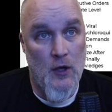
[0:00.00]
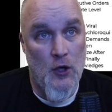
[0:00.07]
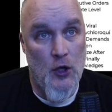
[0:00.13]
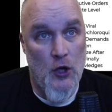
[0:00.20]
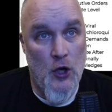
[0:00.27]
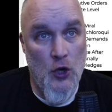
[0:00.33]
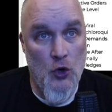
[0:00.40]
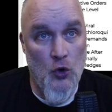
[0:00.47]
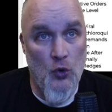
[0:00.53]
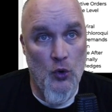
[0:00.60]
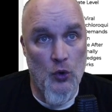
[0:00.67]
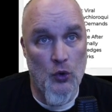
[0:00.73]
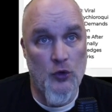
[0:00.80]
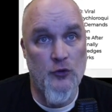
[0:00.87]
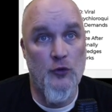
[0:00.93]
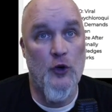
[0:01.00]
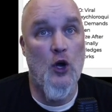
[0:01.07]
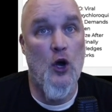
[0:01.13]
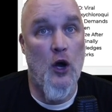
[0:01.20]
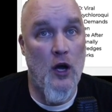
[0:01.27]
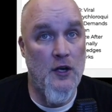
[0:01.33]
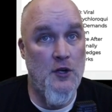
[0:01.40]
New rules for
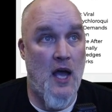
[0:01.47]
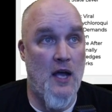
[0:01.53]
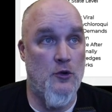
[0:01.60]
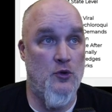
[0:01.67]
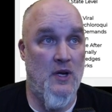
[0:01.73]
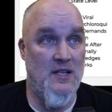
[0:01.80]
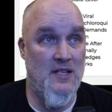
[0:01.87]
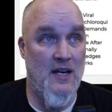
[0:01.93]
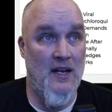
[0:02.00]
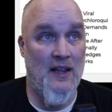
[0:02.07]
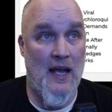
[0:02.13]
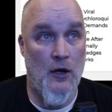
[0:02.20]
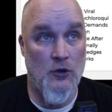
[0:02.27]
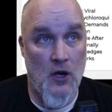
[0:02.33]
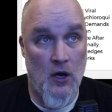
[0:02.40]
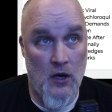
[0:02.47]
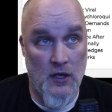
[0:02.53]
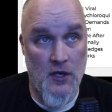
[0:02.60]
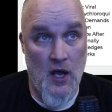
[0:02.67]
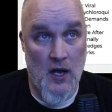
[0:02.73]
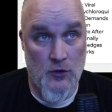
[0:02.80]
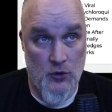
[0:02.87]
contact tracing allowed
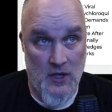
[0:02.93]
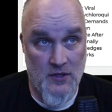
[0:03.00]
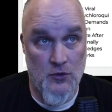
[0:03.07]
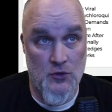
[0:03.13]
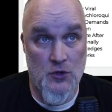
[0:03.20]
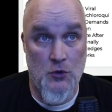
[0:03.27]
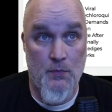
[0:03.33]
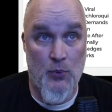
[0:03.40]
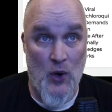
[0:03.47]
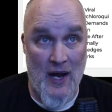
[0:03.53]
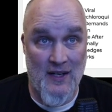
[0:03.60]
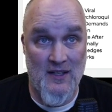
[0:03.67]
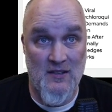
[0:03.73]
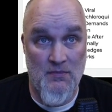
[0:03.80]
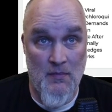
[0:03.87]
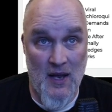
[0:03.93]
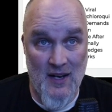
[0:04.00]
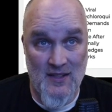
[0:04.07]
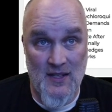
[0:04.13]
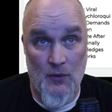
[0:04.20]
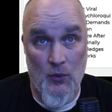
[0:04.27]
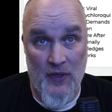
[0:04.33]
contact tracers to practice
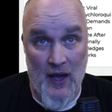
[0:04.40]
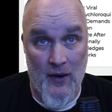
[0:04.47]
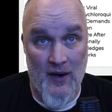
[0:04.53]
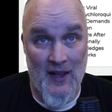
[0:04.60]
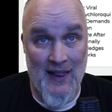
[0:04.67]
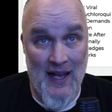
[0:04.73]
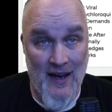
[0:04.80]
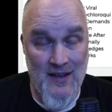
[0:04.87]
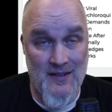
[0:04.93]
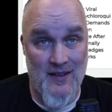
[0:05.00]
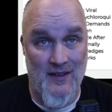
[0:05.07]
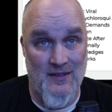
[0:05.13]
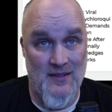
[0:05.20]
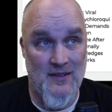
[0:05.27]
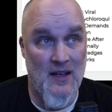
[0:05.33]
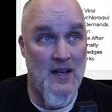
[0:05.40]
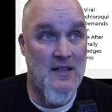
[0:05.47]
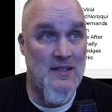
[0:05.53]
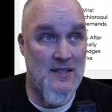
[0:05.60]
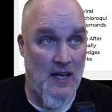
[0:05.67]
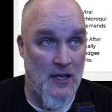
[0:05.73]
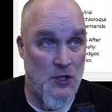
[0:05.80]
medicine without a license,
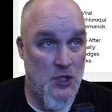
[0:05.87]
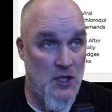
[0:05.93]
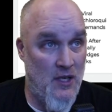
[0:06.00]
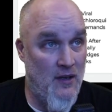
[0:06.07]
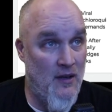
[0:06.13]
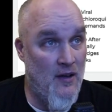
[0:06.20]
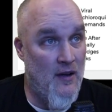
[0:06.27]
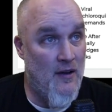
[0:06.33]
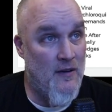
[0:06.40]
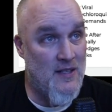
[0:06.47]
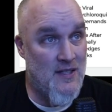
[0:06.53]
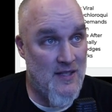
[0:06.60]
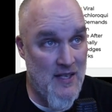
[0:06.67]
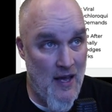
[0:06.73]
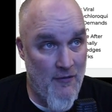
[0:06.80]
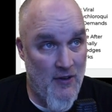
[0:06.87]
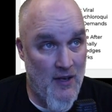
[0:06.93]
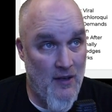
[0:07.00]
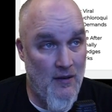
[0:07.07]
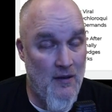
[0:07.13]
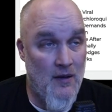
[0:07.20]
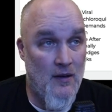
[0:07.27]
section
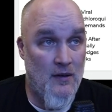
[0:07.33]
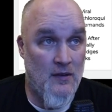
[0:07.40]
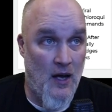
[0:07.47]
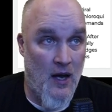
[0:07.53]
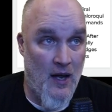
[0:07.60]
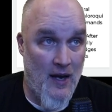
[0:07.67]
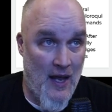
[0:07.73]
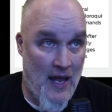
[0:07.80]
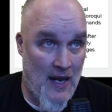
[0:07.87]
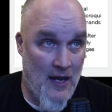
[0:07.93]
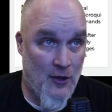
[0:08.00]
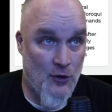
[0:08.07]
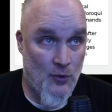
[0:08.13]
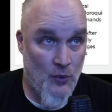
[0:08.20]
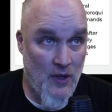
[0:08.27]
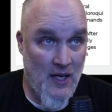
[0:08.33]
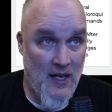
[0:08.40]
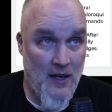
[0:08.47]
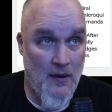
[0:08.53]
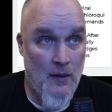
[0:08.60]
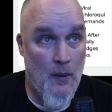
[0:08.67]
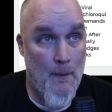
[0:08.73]

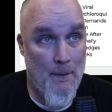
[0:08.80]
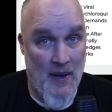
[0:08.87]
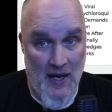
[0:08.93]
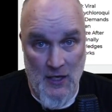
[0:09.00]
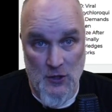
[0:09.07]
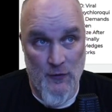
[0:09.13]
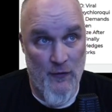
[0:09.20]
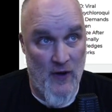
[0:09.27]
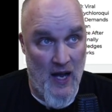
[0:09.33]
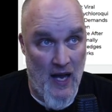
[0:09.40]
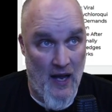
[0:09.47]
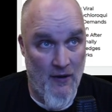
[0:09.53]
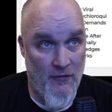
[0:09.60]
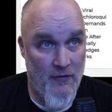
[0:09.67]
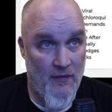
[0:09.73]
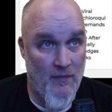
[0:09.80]
7.A3, page 5,